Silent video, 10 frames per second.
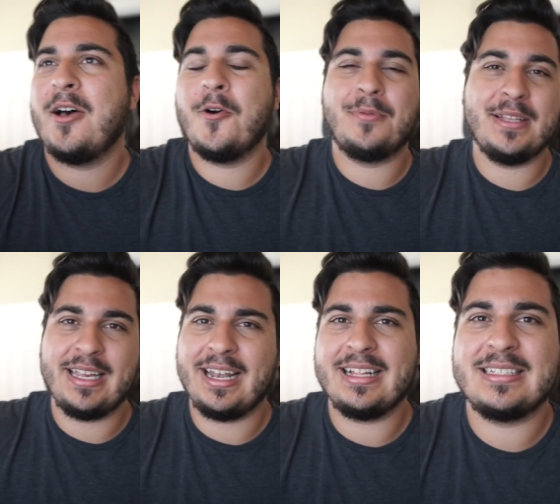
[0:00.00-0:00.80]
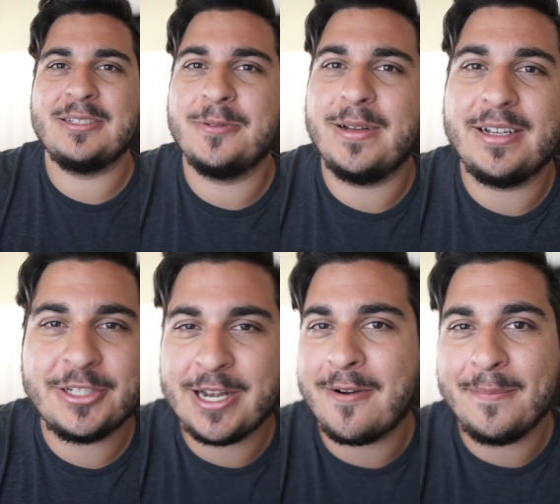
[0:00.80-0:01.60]
hopefully getting to uh,
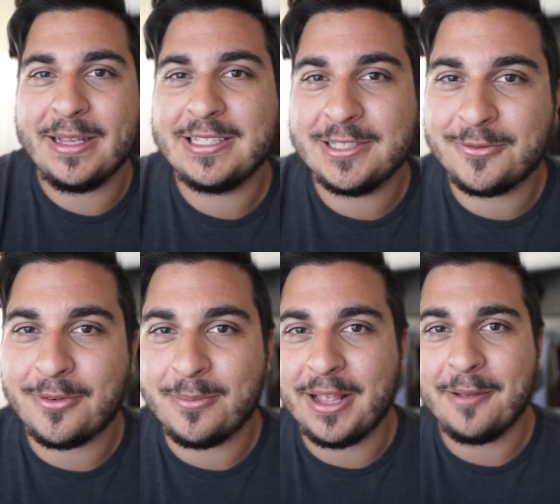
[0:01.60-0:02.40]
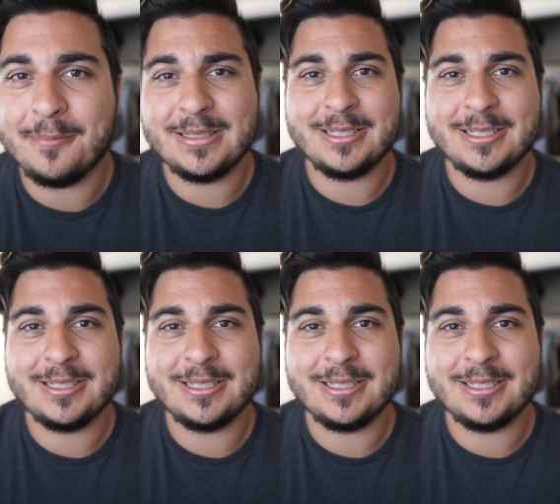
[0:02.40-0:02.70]
share a message from them.